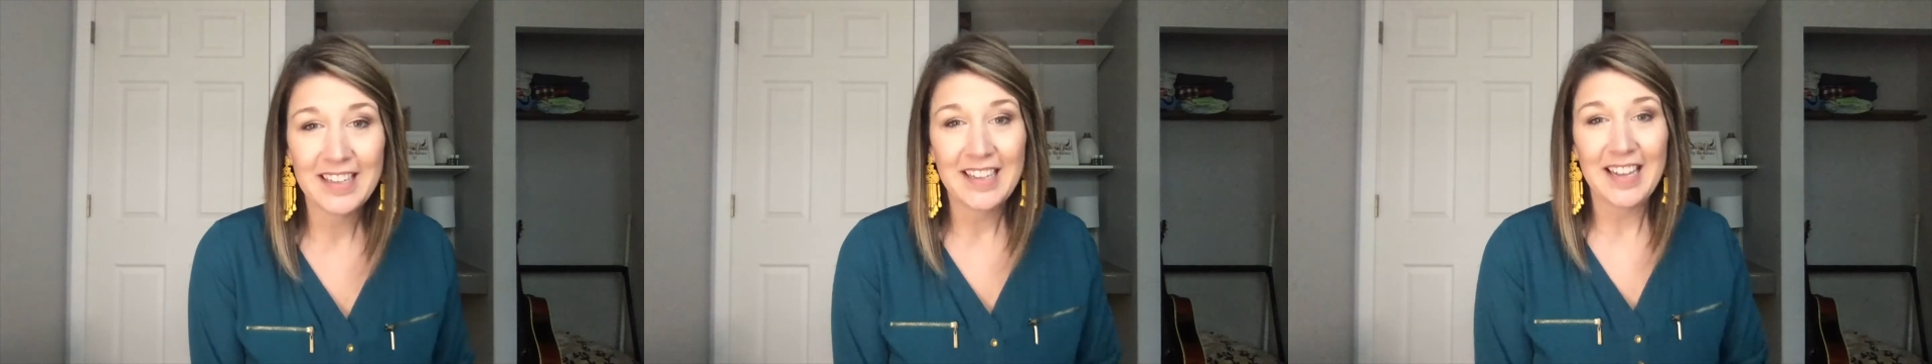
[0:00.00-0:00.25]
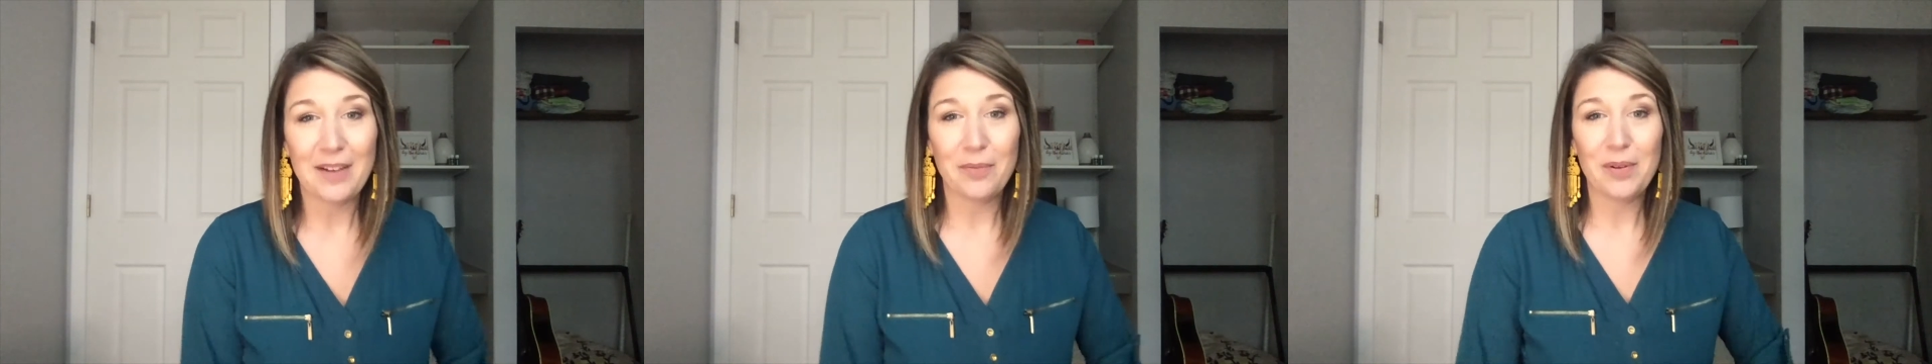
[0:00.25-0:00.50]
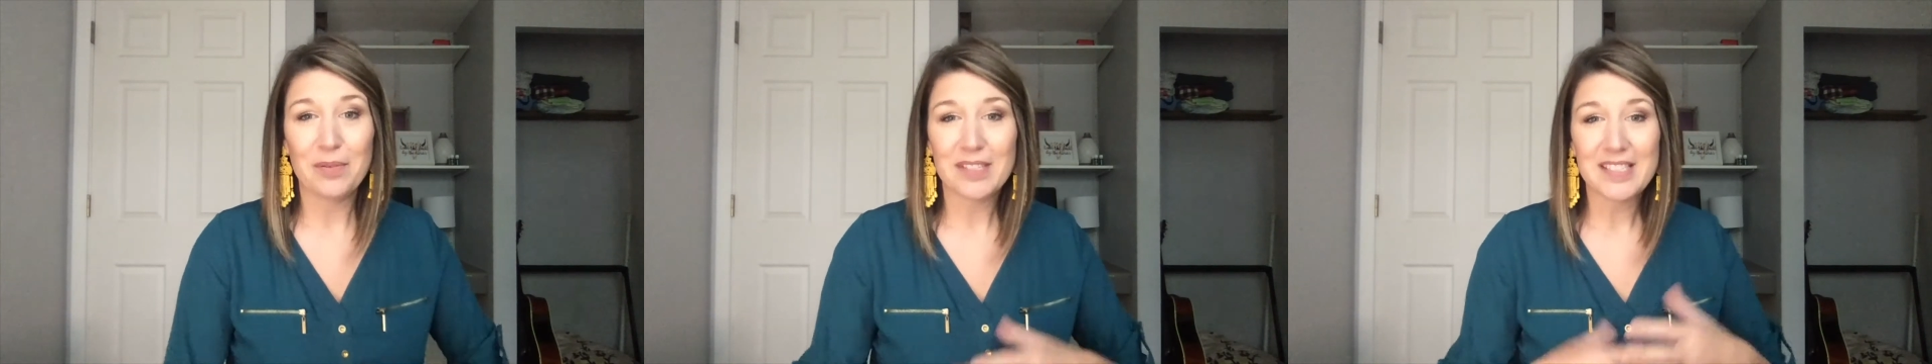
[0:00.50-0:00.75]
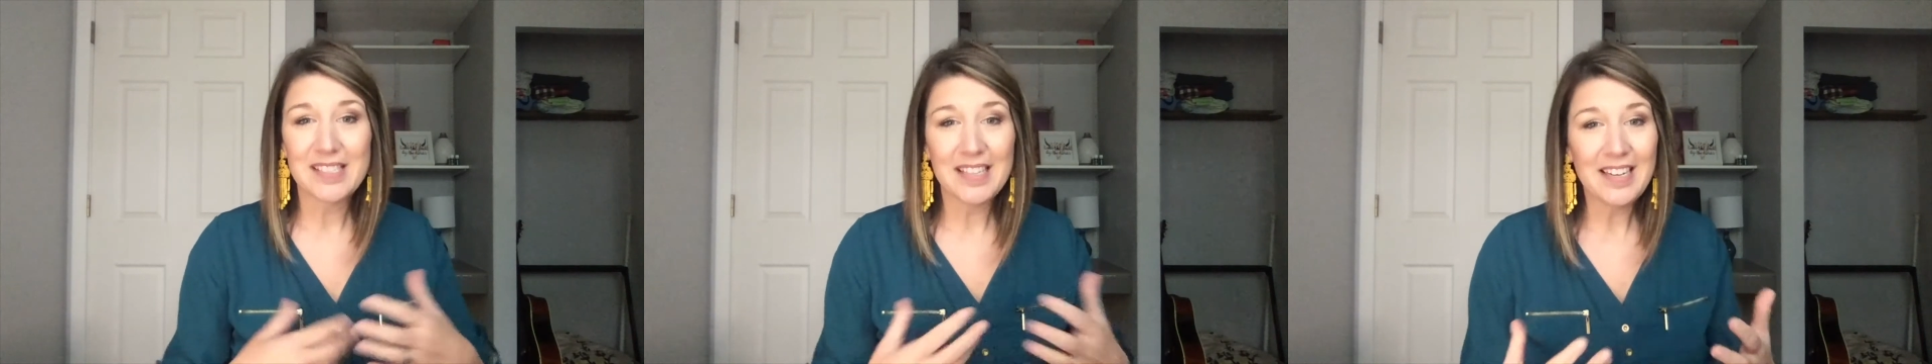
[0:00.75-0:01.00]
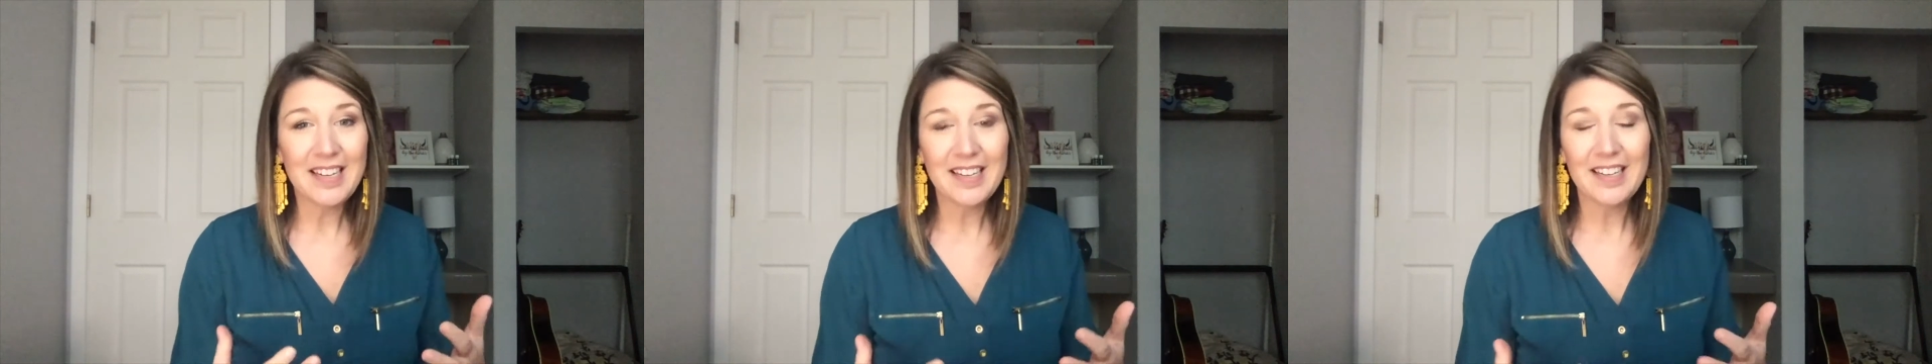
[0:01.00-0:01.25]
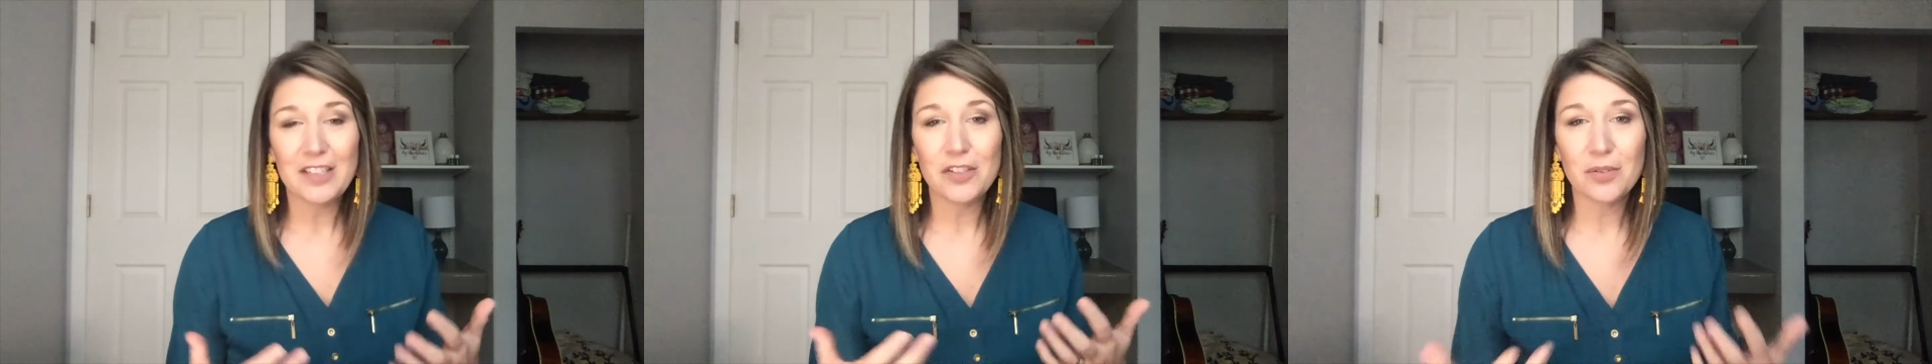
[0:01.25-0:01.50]
And we were sitting,
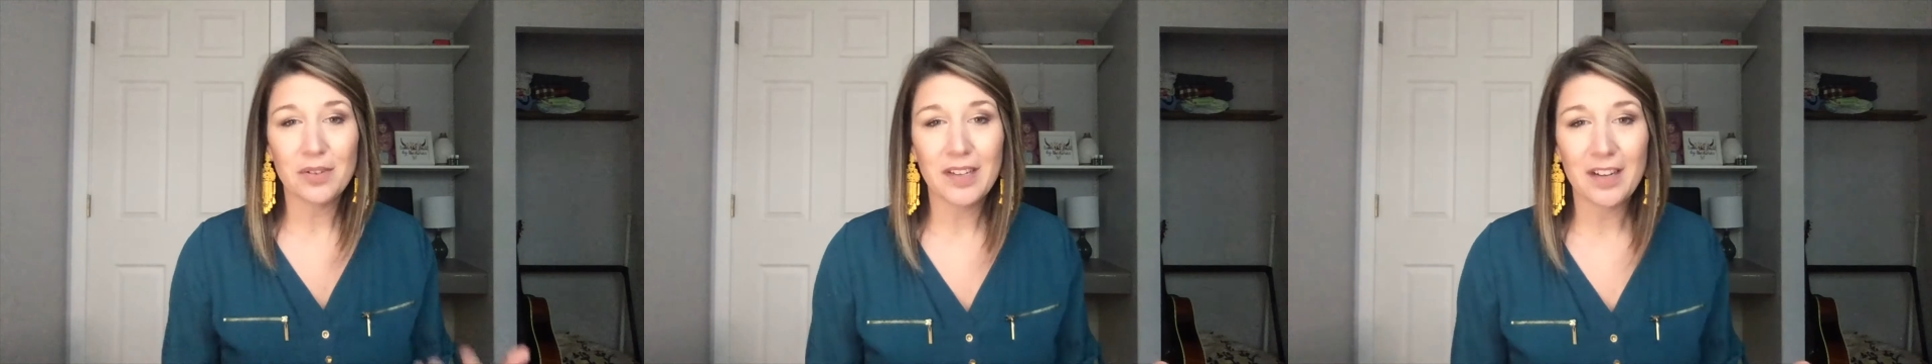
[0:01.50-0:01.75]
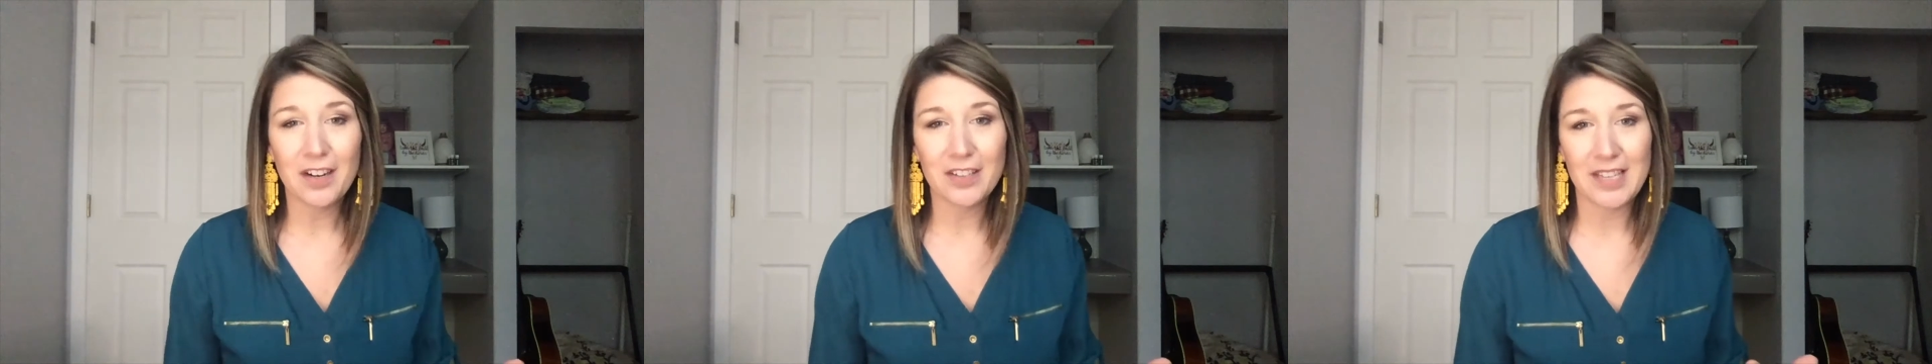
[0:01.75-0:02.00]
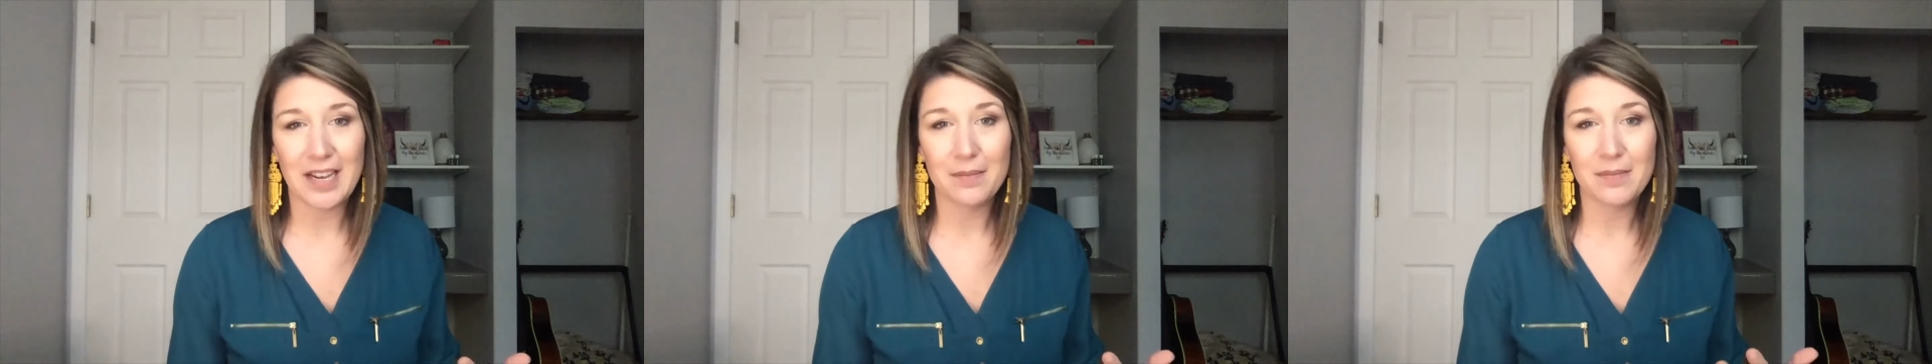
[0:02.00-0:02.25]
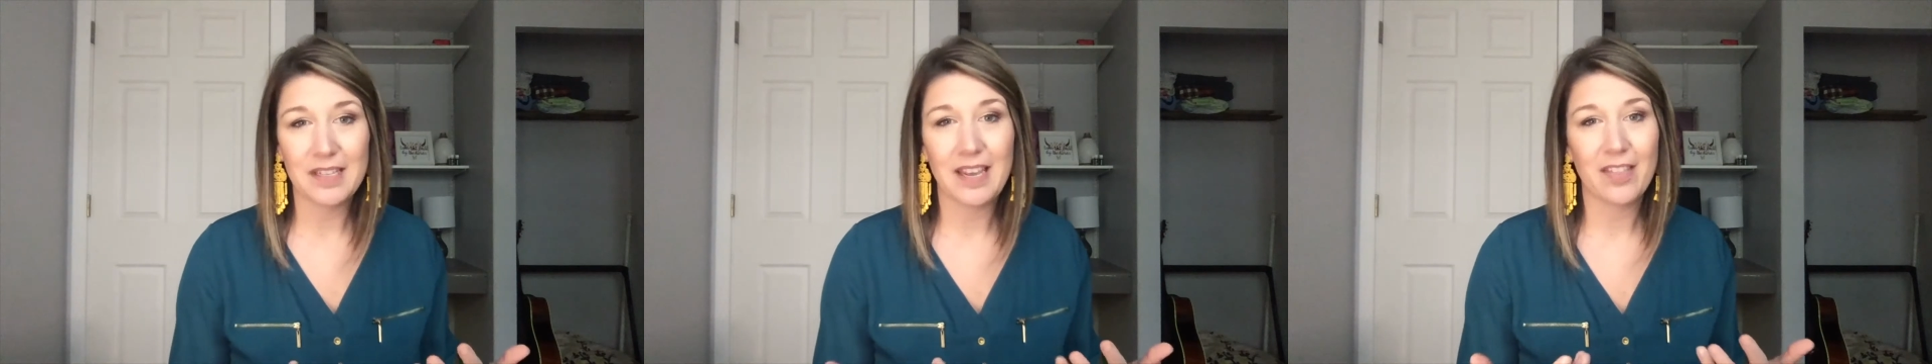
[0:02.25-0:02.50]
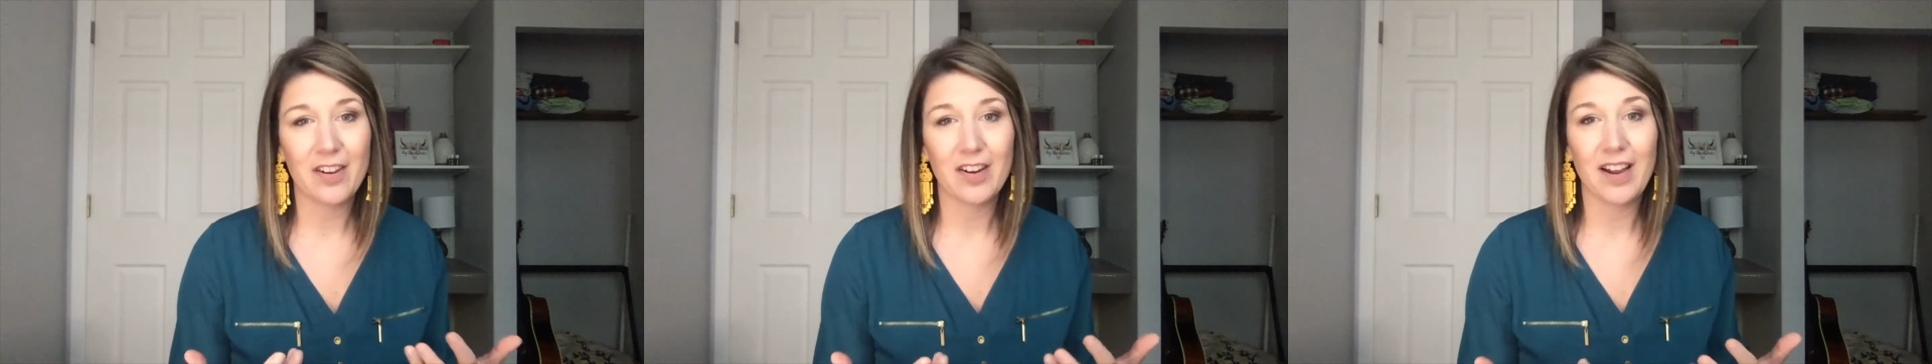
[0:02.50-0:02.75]
enjoying our time together,